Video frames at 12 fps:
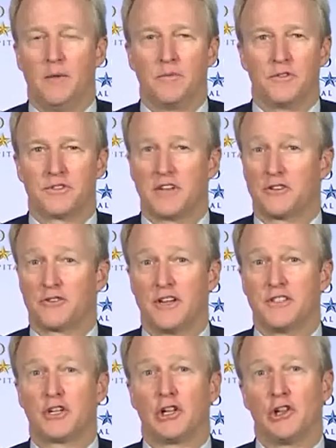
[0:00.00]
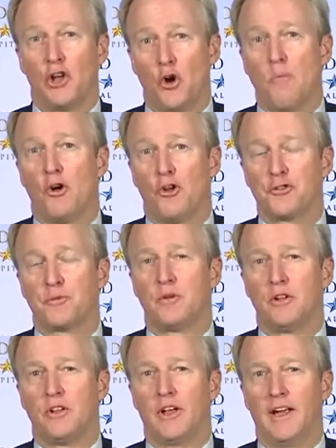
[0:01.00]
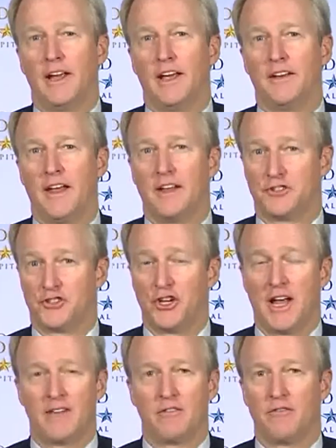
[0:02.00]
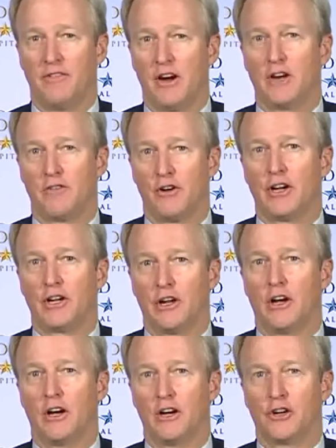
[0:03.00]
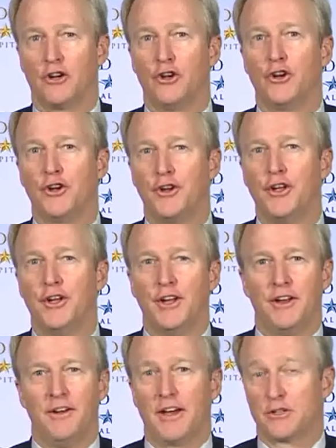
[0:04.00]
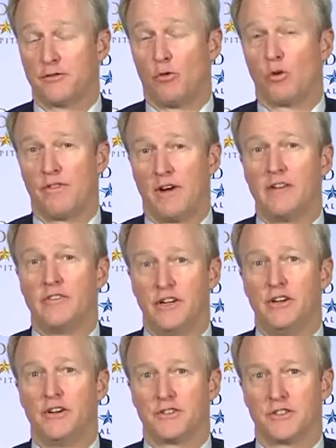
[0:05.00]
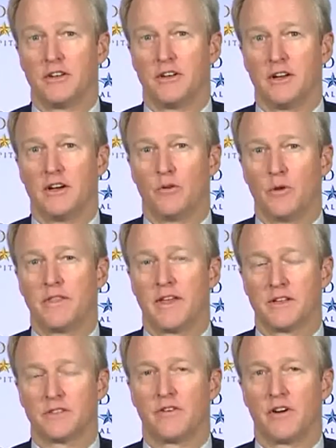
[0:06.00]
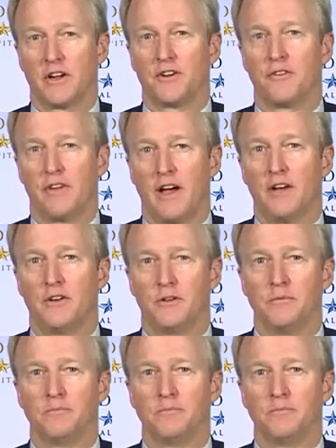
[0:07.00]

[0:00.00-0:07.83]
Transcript: Stock trades at a low multiple and should have a very, very good next 4 or 5 years. And we think it's very undervalued.